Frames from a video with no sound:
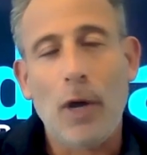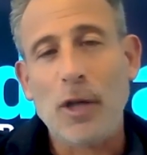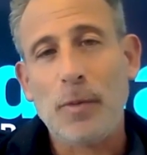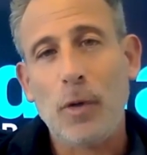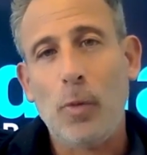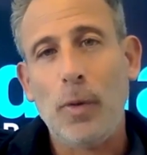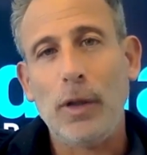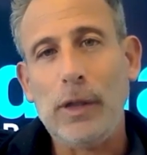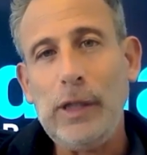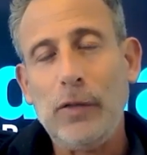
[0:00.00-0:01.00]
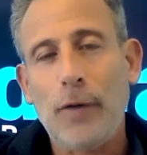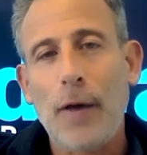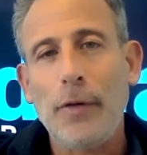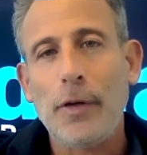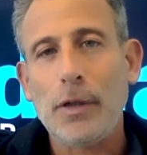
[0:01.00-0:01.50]
Roth's been open at least
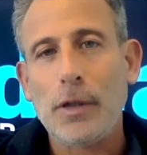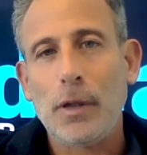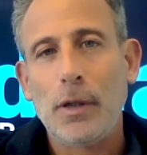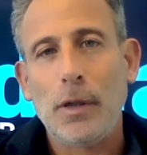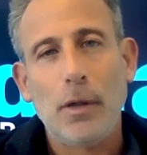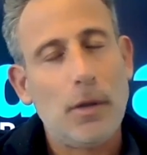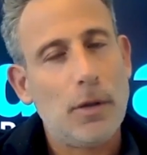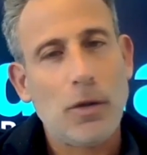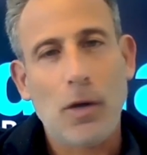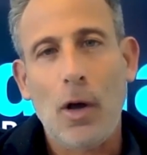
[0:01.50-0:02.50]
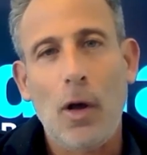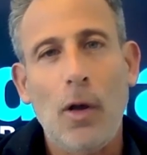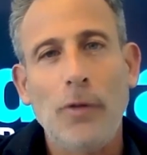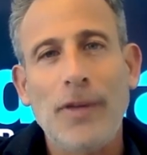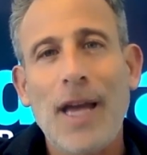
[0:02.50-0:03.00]
five years, it's
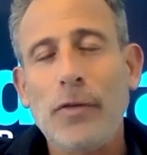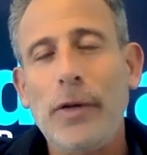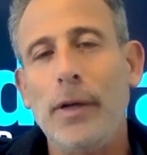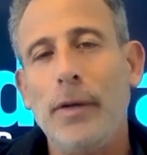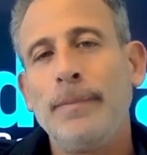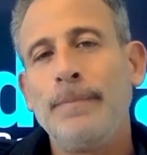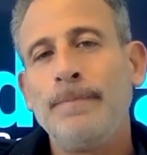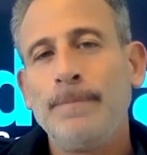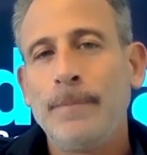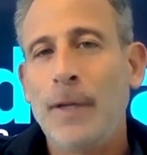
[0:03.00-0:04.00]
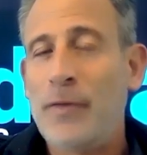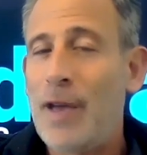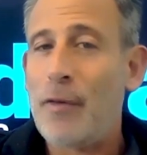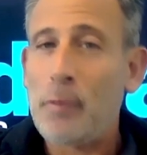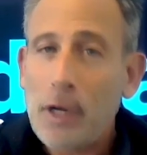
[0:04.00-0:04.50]
all tax free. If you
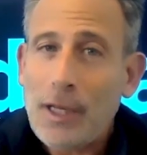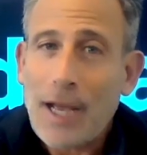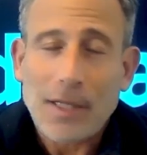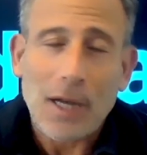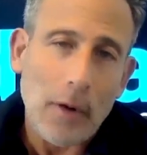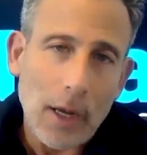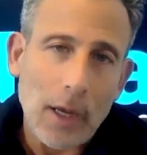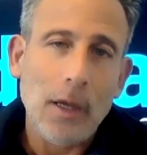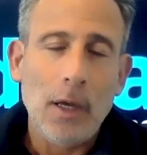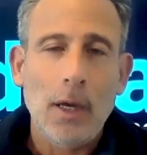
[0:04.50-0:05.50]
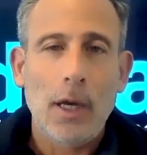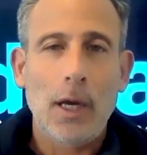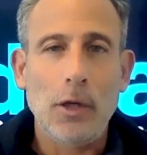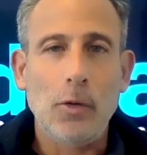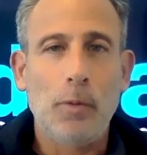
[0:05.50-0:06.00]
have a pre tax IRA
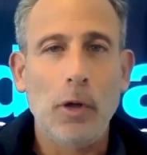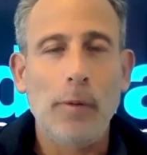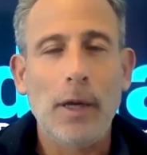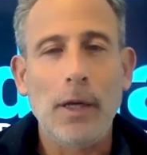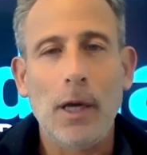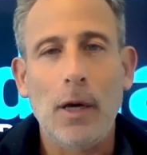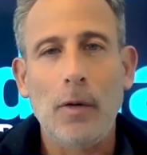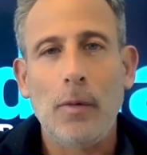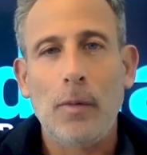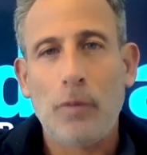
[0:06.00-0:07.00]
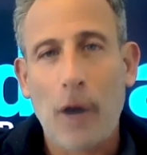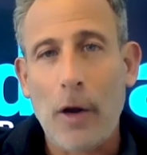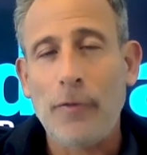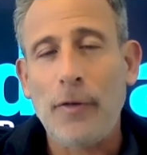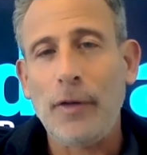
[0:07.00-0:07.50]
and you pull the money out
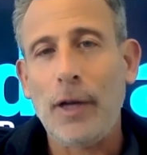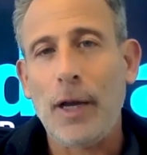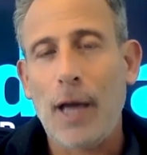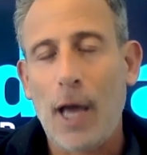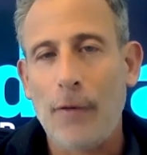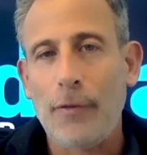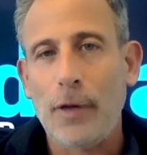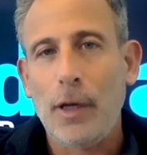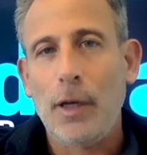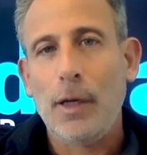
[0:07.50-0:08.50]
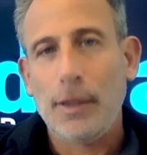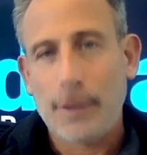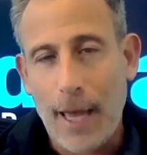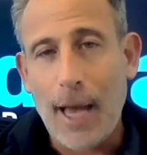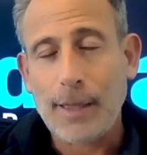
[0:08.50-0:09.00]
prior to 59 and a half, it's
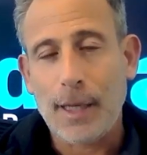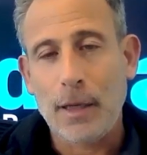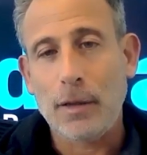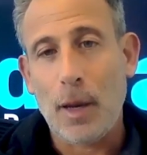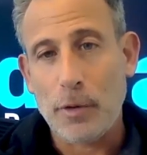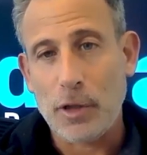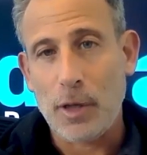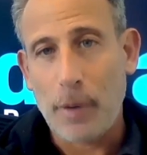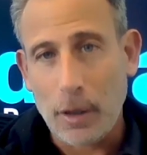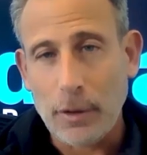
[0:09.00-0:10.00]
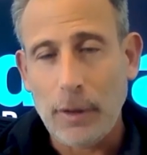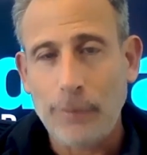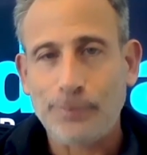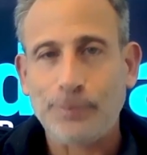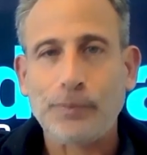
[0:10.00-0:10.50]
tax and a 10% penalty.